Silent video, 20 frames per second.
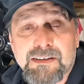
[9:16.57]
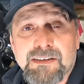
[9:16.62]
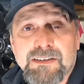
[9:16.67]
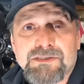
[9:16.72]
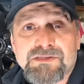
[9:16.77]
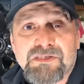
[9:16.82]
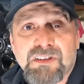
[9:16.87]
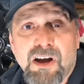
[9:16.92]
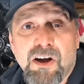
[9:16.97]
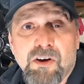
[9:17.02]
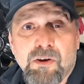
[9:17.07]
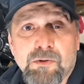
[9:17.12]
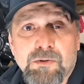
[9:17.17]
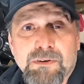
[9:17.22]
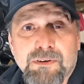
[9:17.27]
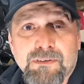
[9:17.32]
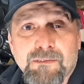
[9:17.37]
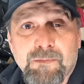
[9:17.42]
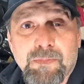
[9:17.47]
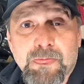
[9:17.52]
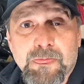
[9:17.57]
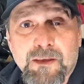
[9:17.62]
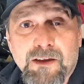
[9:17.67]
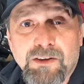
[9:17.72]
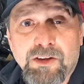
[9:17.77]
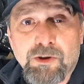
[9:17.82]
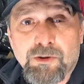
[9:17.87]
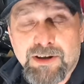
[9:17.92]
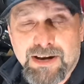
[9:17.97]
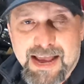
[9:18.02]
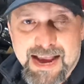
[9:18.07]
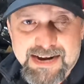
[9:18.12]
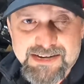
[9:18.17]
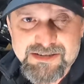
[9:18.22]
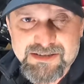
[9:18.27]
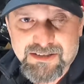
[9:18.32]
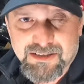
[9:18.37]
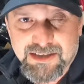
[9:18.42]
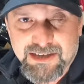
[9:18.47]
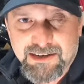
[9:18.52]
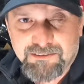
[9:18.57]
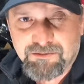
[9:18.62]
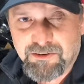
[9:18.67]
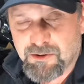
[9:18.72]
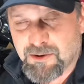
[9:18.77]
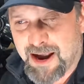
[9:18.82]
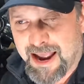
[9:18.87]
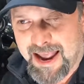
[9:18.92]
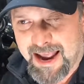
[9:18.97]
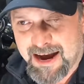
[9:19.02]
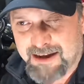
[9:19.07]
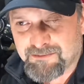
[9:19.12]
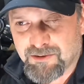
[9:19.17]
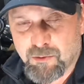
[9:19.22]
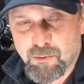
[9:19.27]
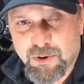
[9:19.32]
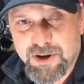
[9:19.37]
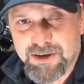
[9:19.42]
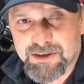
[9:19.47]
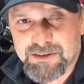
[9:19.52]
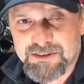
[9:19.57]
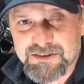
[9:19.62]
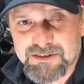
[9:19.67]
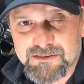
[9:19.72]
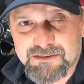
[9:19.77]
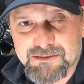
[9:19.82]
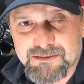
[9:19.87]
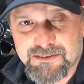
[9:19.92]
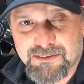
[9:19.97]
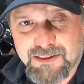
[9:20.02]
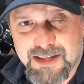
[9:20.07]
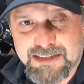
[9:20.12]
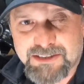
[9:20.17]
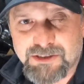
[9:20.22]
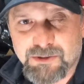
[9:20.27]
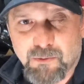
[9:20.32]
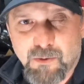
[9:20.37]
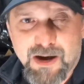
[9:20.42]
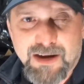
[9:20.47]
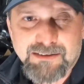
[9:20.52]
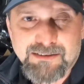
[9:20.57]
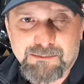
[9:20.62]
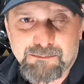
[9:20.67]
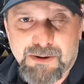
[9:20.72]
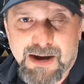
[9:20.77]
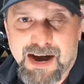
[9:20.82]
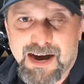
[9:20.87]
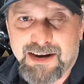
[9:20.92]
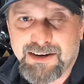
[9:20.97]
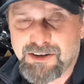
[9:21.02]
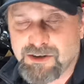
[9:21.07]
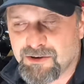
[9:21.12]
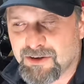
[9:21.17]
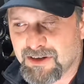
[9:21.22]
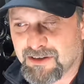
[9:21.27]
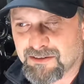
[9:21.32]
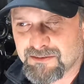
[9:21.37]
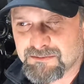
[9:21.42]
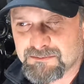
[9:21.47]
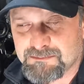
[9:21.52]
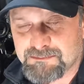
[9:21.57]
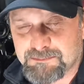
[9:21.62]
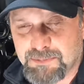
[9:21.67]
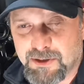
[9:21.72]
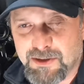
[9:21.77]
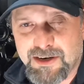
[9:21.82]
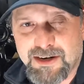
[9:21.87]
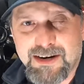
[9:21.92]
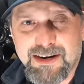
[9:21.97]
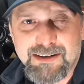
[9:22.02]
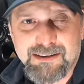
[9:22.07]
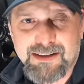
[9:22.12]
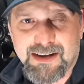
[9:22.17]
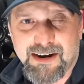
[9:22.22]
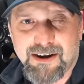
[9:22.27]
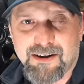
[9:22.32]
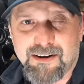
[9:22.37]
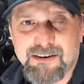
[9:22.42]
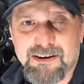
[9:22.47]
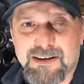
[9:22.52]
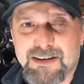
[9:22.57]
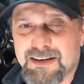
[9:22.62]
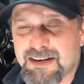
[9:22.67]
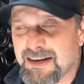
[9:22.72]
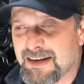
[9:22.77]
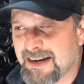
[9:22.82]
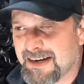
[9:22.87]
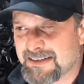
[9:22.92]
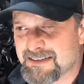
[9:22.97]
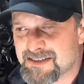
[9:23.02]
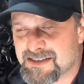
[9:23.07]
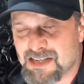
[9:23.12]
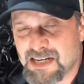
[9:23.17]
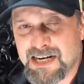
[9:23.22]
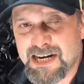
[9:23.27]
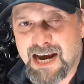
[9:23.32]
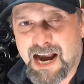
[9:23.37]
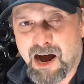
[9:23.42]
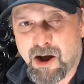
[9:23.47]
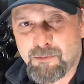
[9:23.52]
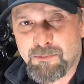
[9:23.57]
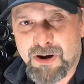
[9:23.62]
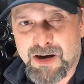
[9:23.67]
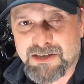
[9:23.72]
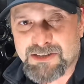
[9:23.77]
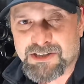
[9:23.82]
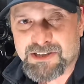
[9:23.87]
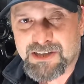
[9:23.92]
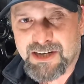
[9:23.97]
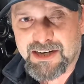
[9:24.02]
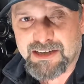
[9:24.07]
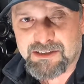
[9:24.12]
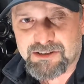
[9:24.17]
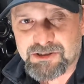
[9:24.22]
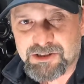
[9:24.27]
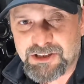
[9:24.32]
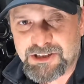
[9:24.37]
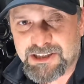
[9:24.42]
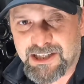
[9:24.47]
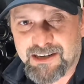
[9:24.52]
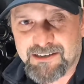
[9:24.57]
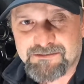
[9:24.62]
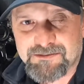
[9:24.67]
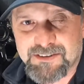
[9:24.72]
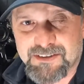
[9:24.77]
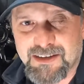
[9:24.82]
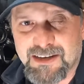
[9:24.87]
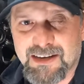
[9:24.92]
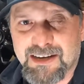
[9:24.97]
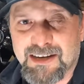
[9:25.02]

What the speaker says: So you can actually, if you have a wheel that you want to buy, you can put it in there and see how much it'll shift.